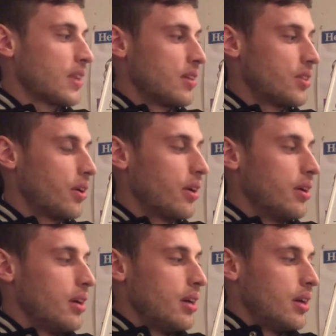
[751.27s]
So
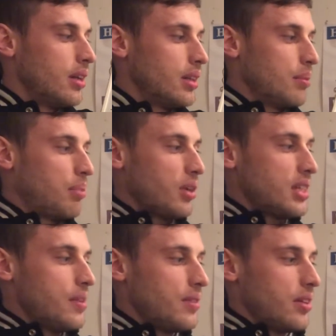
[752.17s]
the
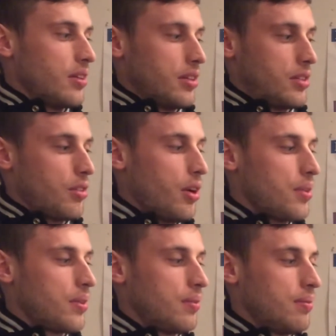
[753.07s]
positive is growth.